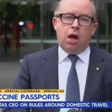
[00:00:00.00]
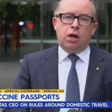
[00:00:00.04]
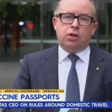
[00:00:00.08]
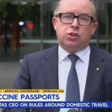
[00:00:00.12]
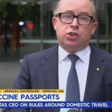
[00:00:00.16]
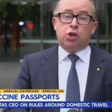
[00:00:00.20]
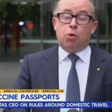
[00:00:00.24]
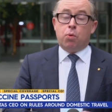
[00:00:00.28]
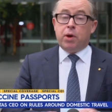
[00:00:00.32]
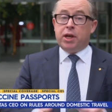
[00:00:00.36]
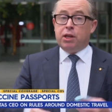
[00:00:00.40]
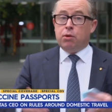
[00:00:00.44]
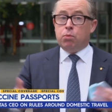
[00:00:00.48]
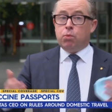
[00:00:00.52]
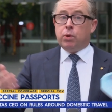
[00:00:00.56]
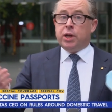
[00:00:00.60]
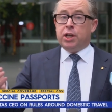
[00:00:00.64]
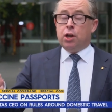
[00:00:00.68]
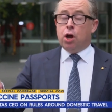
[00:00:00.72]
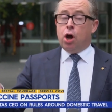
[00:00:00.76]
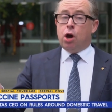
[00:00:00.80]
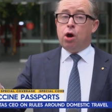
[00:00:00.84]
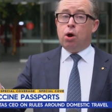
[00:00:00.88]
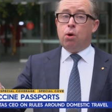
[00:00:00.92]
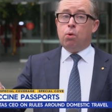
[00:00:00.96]
So we
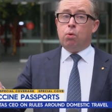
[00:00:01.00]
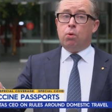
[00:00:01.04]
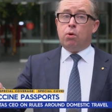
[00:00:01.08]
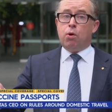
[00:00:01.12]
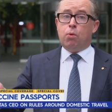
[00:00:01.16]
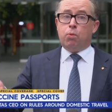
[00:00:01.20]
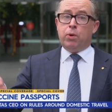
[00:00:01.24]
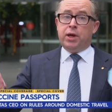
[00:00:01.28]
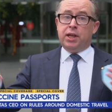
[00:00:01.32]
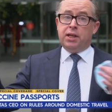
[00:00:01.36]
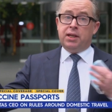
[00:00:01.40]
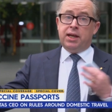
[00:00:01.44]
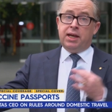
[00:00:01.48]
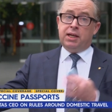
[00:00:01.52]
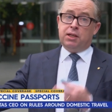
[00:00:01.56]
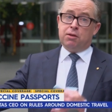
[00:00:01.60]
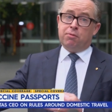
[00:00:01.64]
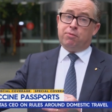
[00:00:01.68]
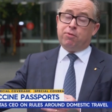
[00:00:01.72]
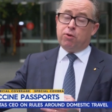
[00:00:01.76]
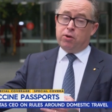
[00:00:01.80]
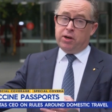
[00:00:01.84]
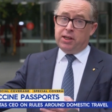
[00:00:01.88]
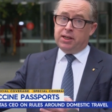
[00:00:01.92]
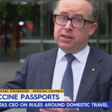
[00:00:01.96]
know we need
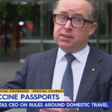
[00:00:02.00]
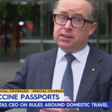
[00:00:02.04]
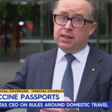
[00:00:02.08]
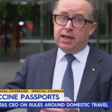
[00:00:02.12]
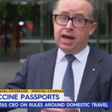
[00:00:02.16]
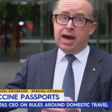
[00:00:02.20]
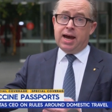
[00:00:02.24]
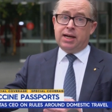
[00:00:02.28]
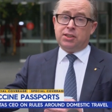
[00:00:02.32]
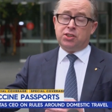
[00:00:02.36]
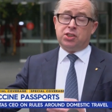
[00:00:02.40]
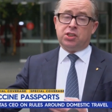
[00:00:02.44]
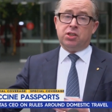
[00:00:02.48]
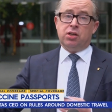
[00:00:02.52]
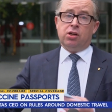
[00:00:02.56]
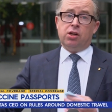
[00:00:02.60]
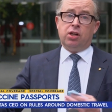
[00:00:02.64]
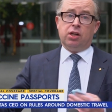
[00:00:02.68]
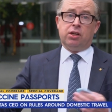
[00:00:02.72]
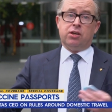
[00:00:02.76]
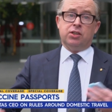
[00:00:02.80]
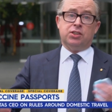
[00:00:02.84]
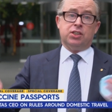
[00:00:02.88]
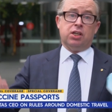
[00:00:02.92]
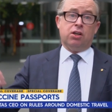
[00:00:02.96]
them for
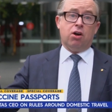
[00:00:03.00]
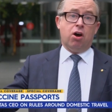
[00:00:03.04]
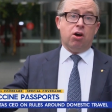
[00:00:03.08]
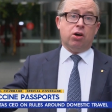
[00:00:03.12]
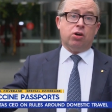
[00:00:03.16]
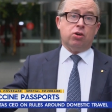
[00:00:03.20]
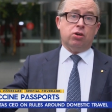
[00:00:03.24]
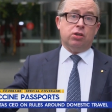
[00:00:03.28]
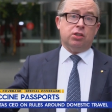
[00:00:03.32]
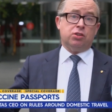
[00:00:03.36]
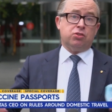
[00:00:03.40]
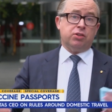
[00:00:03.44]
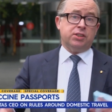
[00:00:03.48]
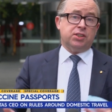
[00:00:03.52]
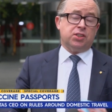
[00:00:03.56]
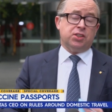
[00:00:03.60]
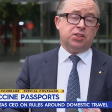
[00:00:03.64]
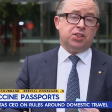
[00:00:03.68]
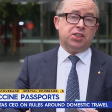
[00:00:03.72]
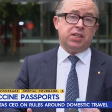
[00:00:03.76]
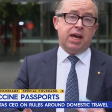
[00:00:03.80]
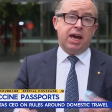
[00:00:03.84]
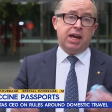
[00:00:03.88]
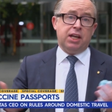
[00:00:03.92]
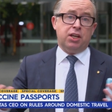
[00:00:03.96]
international, because a lot of countries are
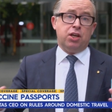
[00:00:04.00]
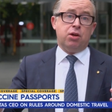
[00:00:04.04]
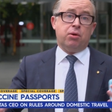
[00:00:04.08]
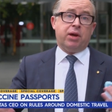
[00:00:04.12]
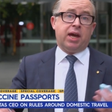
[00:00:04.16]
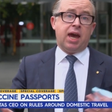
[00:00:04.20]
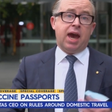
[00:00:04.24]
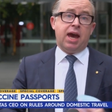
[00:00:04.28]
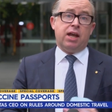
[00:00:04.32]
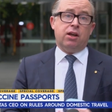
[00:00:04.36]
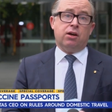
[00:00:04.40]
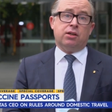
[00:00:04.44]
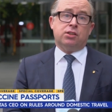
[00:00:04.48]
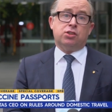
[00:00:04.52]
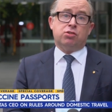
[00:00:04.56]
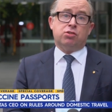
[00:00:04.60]
saying you cannot